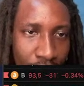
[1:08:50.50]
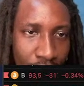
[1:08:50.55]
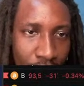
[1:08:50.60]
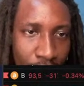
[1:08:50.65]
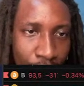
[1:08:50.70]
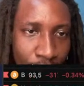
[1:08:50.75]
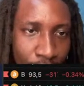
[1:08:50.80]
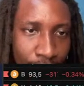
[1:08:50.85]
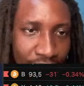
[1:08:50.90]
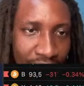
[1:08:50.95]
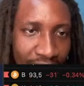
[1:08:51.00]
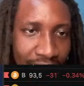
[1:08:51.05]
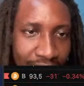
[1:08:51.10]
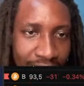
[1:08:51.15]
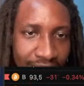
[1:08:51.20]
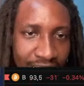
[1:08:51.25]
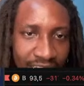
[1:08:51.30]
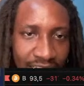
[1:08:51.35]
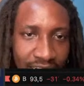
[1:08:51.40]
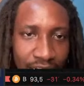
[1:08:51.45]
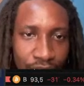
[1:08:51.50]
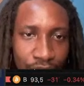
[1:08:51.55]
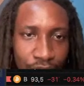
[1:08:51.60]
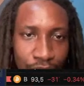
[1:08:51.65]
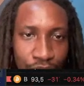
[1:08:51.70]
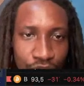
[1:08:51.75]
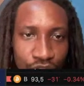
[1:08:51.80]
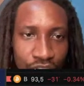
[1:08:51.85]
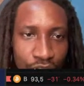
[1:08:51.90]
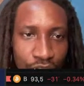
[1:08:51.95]
But if I enter now, you
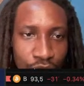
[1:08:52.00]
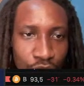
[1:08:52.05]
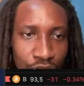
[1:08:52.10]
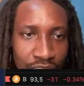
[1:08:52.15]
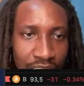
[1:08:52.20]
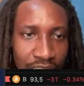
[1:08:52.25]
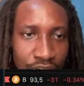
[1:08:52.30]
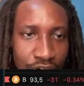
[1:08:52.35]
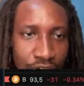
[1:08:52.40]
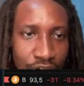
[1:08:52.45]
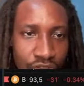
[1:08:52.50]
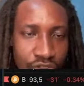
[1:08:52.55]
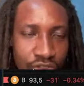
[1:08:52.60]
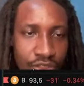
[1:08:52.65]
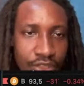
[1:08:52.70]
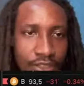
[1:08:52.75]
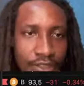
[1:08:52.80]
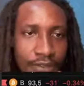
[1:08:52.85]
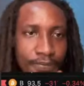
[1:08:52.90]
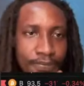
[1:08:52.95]
will see it will start Johnson.